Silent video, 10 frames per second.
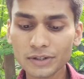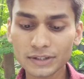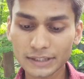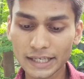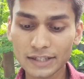
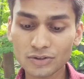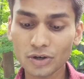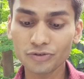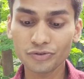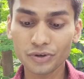cells
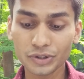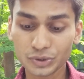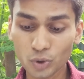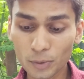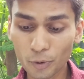of
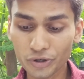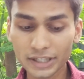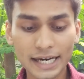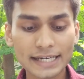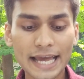your
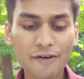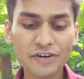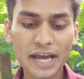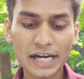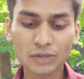body, and
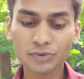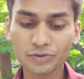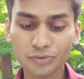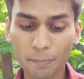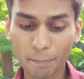every atom
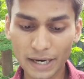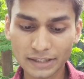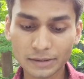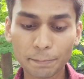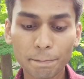of
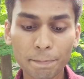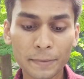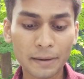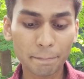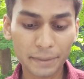matter
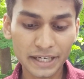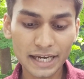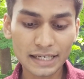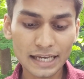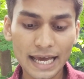
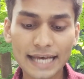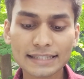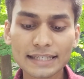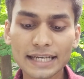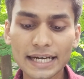began
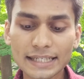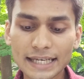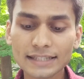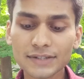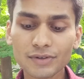as an
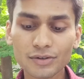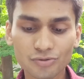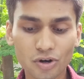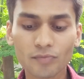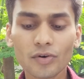intangible
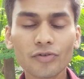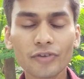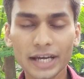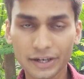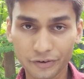form
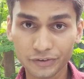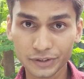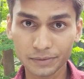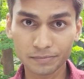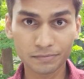of
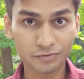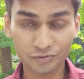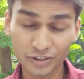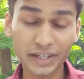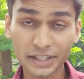energy.
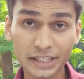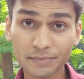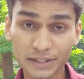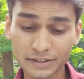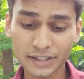Very
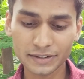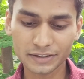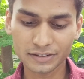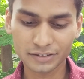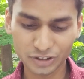deep
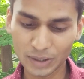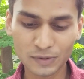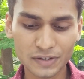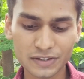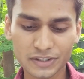sentence, you
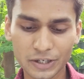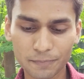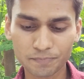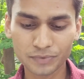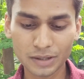have to
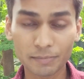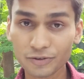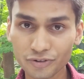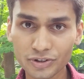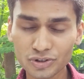understand.
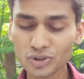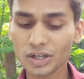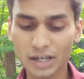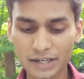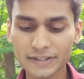But first,
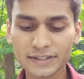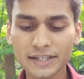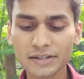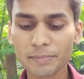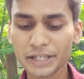
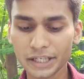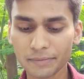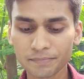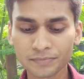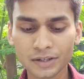understand the
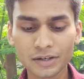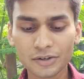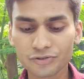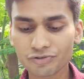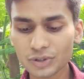meaning.
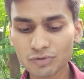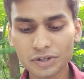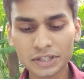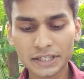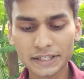First
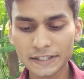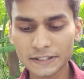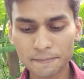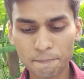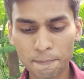one
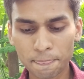is